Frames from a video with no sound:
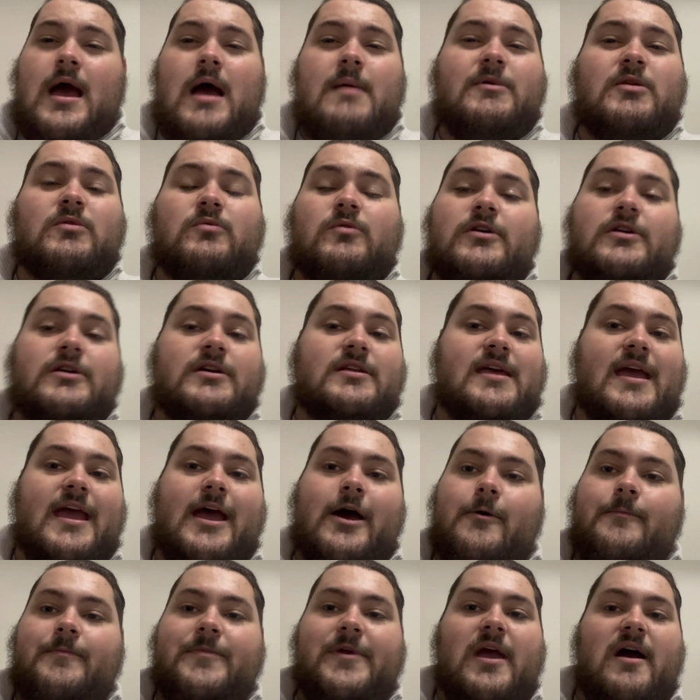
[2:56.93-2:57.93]
I mean, really, they
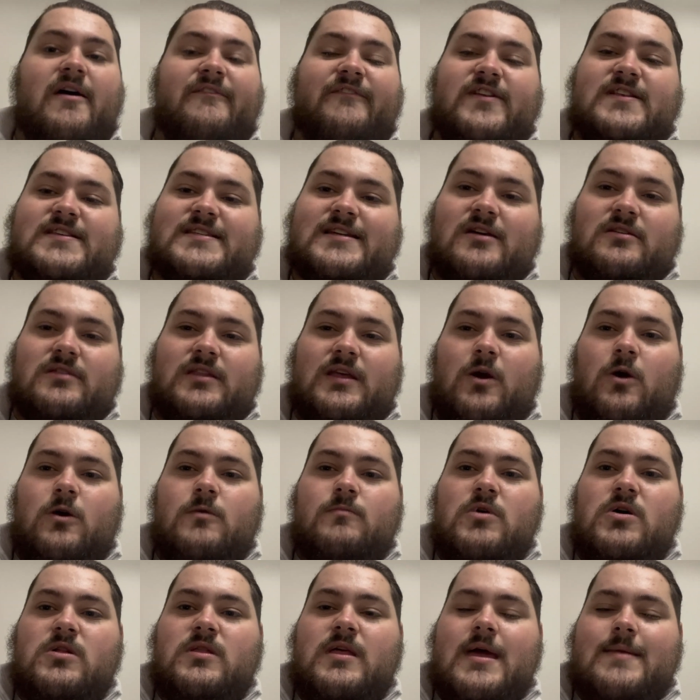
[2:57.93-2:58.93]
helped the offense out. The
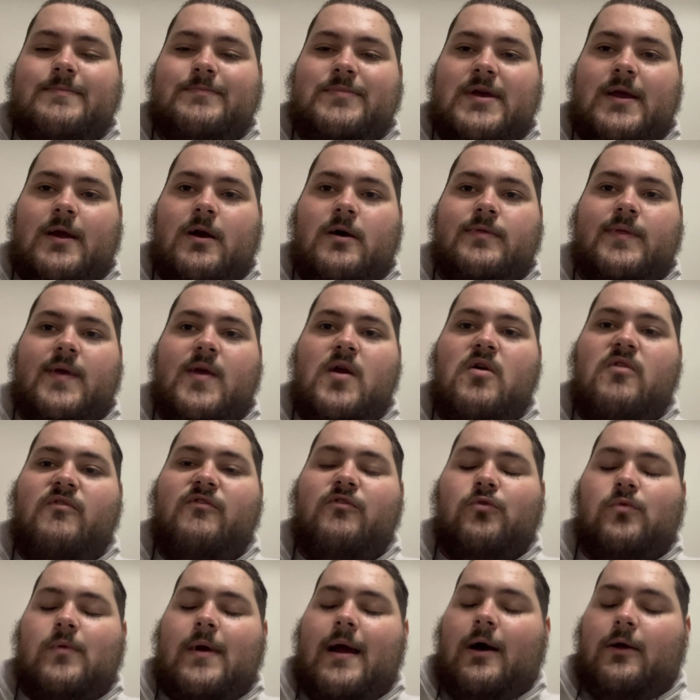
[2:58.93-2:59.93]
Arthur Maulet pick on the
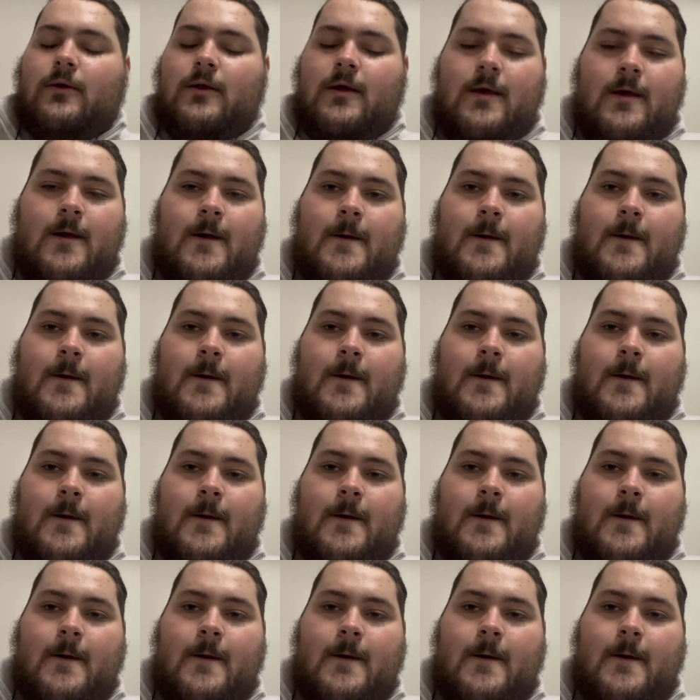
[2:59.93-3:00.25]
over route.